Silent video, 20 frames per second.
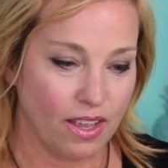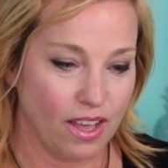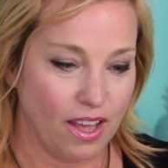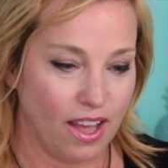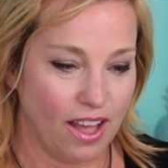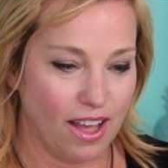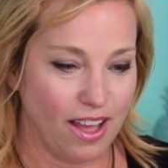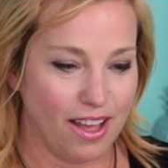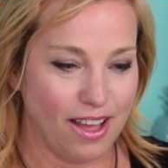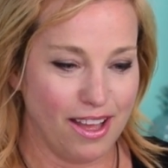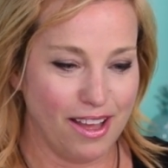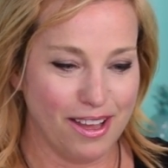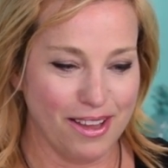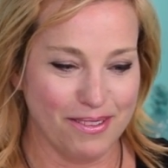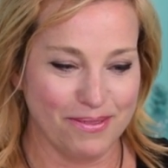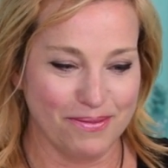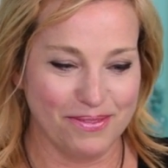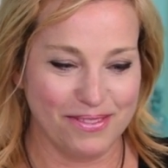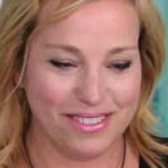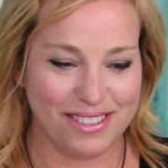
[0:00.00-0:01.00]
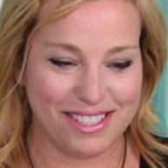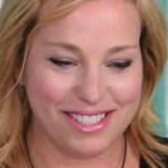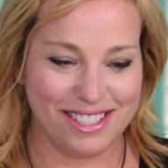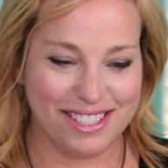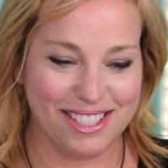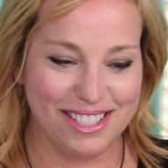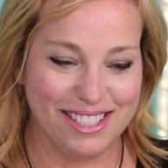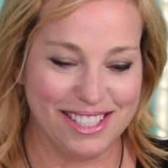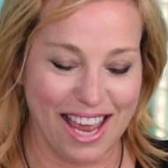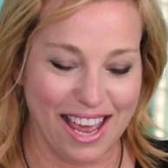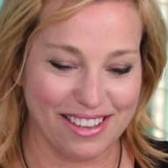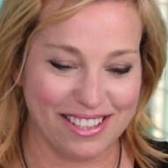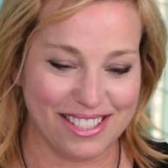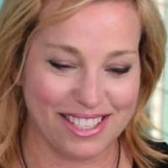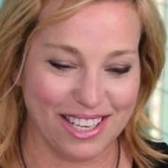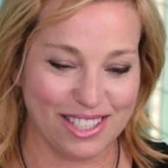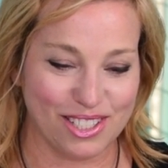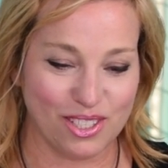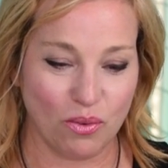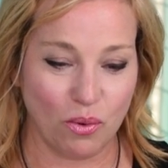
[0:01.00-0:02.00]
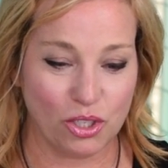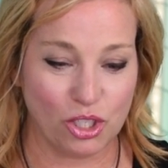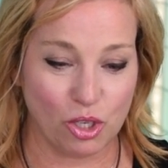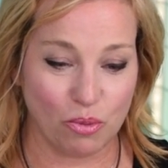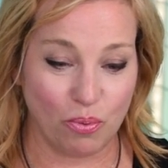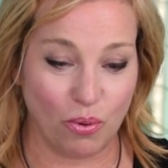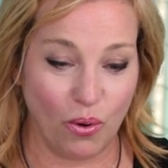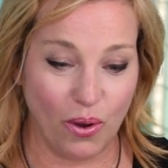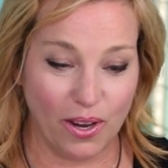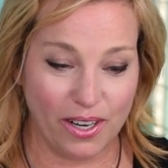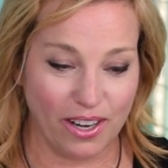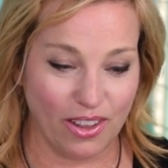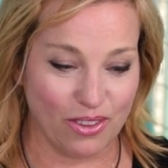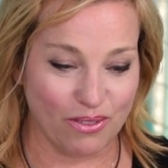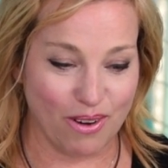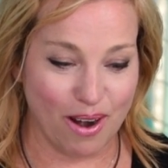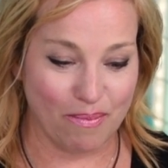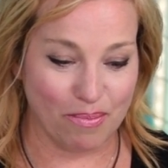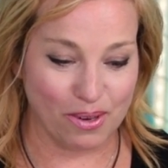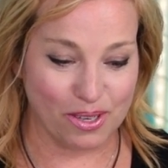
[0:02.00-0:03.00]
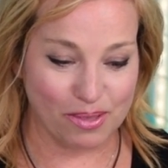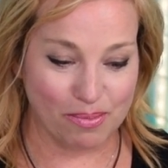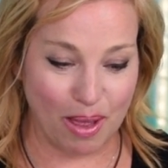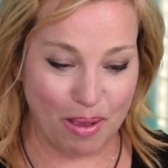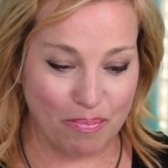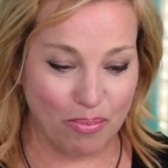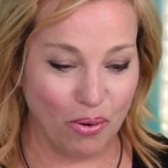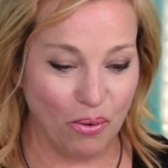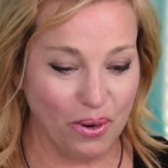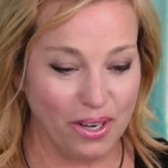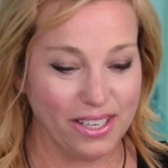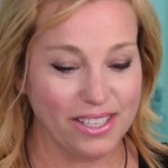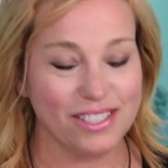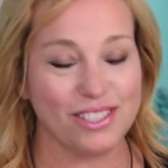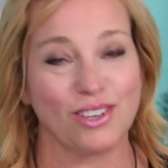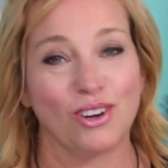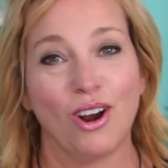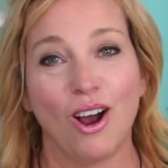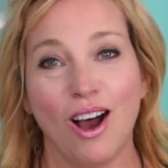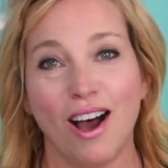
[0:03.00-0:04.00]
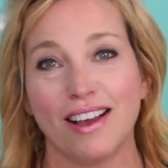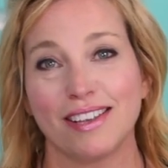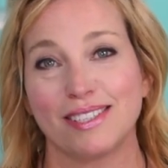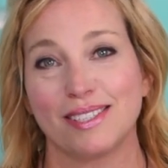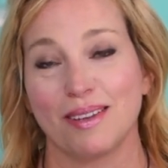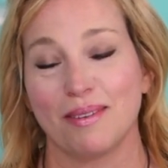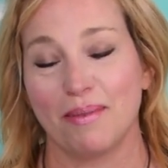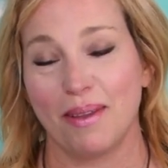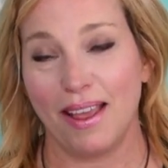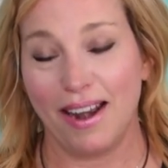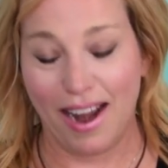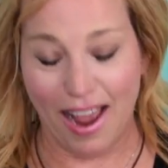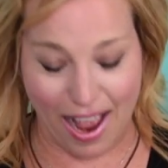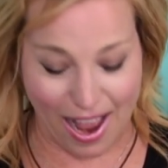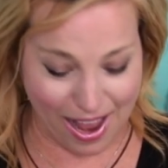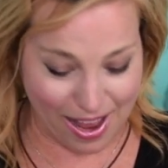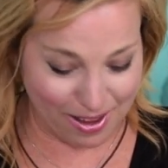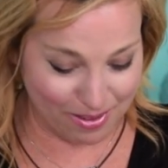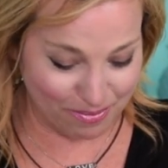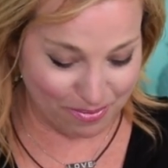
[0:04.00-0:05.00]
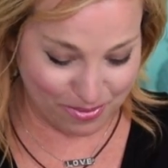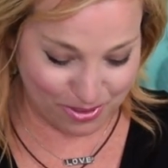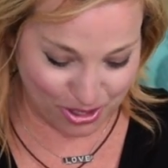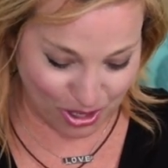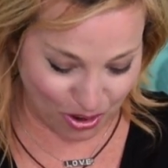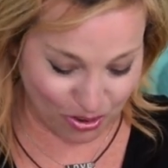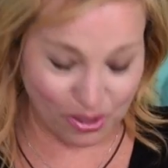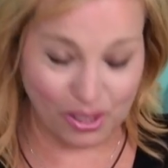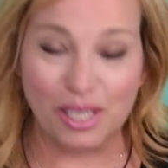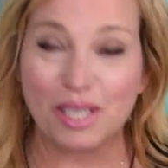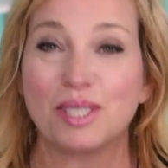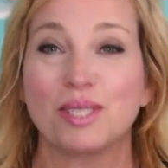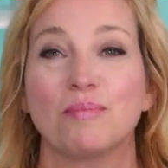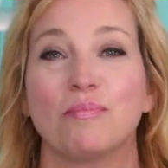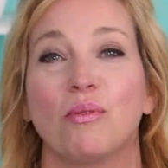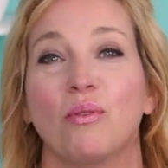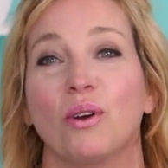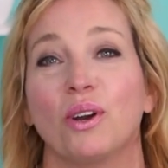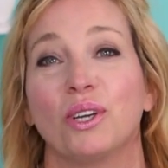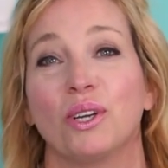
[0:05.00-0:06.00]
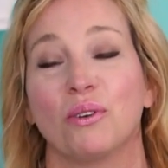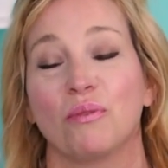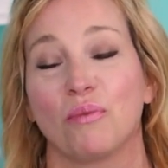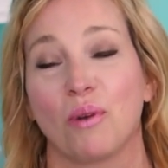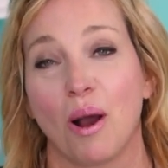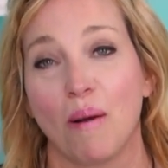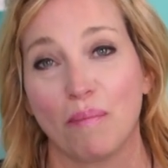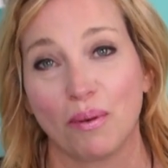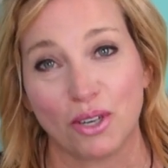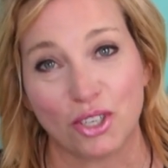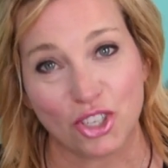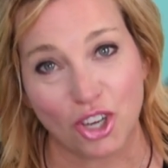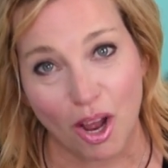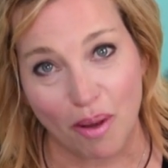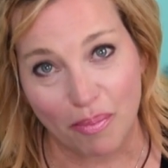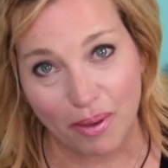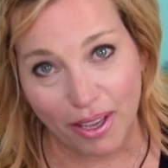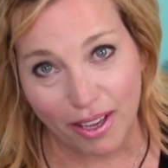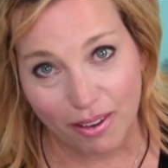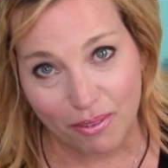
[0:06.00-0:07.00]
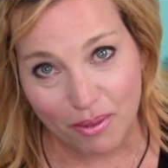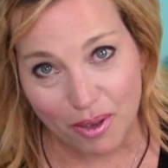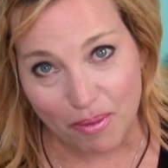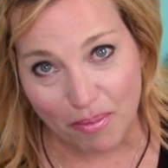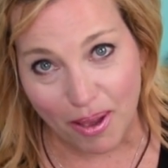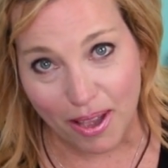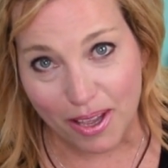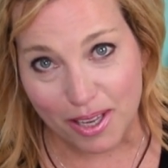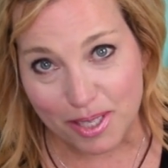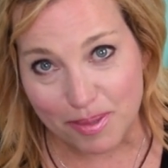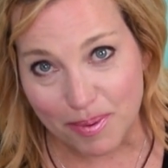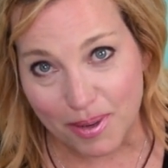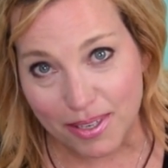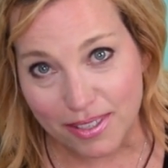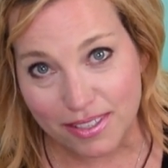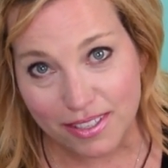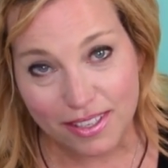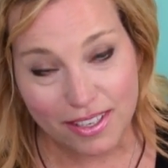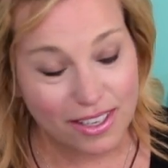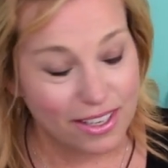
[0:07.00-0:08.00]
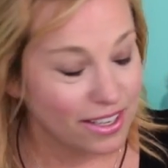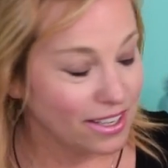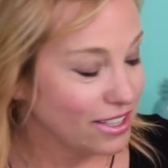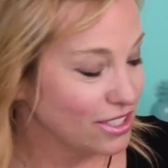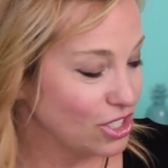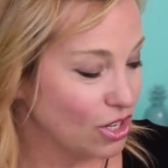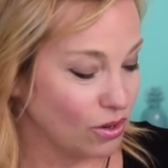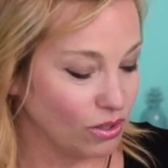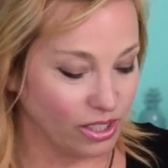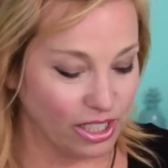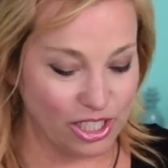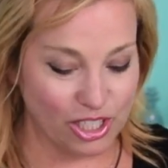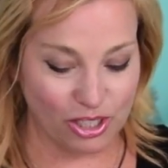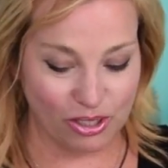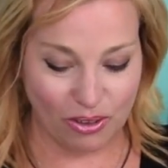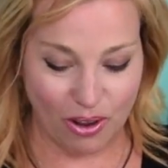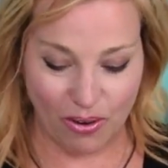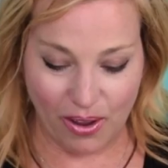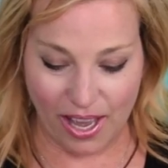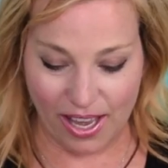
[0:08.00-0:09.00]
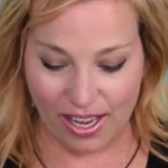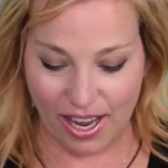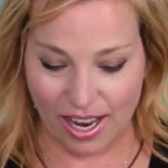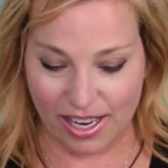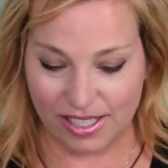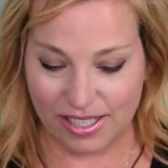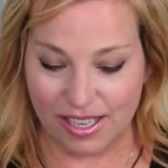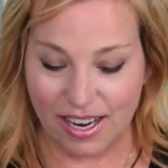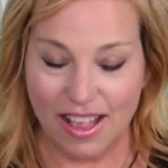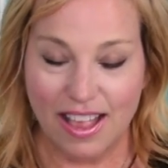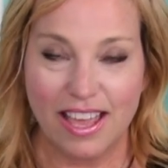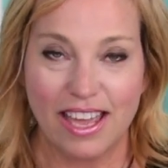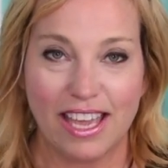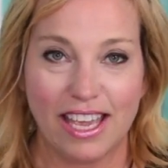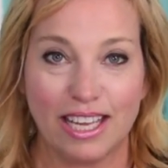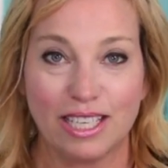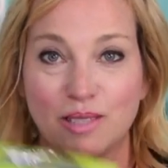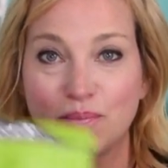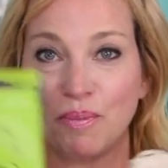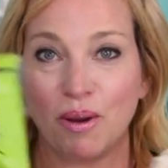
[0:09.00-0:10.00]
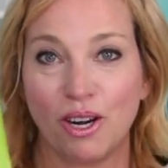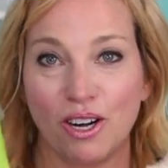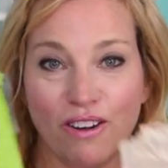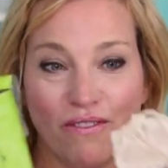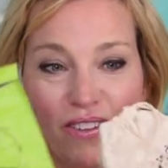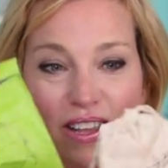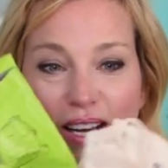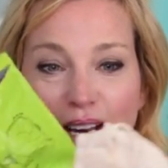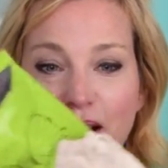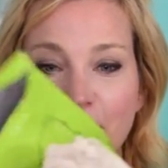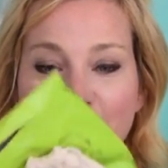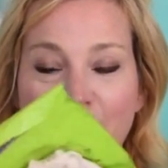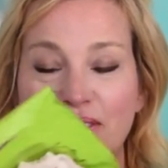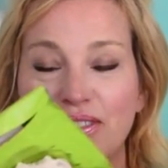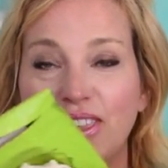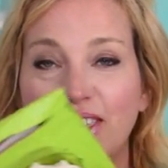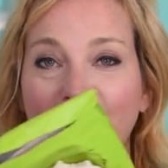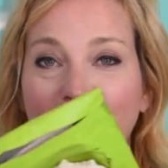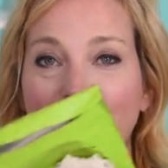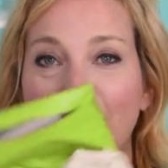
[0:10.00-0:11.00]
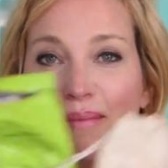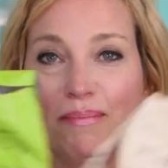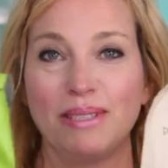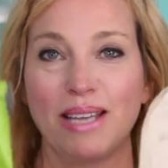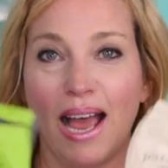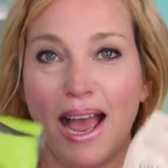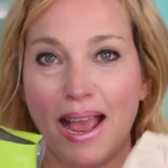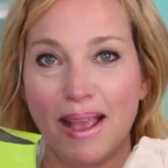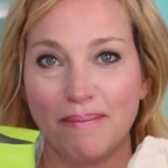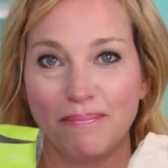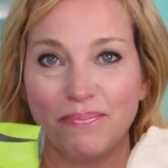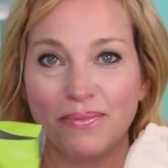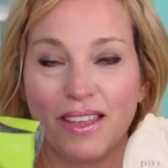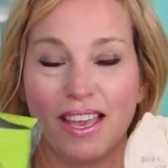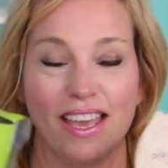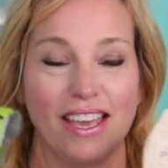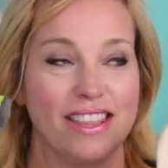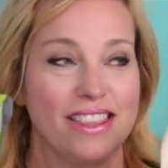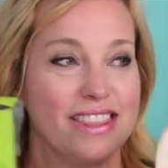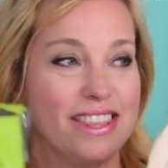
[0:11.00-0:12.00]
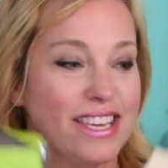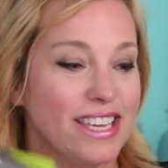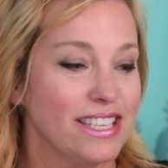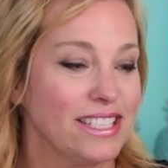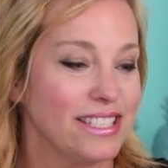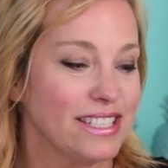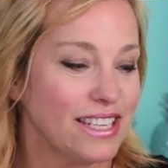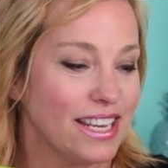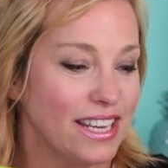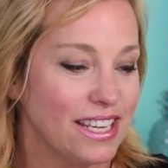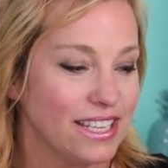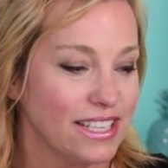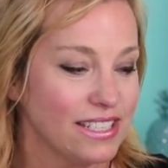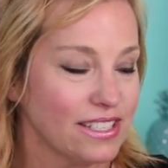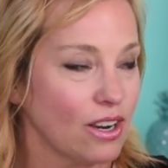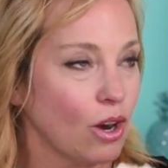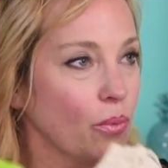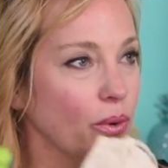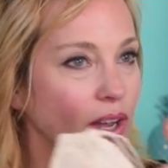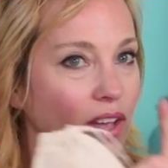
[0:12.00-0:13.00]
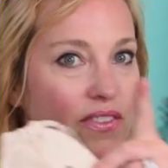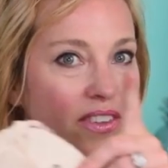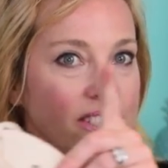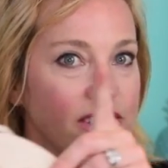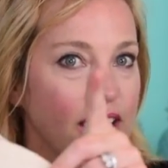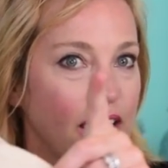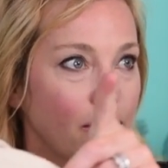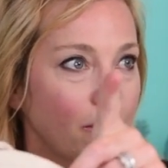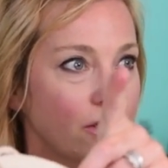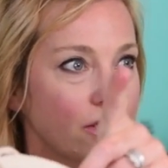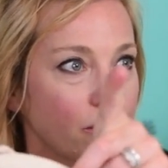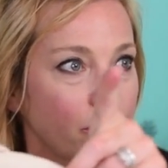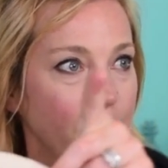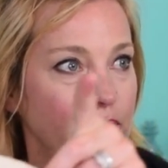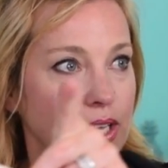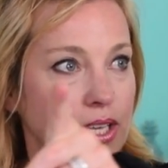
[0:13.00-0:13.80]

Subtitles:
Seth said, so what's your point on the rompers? My point is they're awesome, and I totally support your romper shopping with my husband. Totally do. Okay, guys, it's PuraVida Monthly Club time. This is, are we on this camera, sweetie?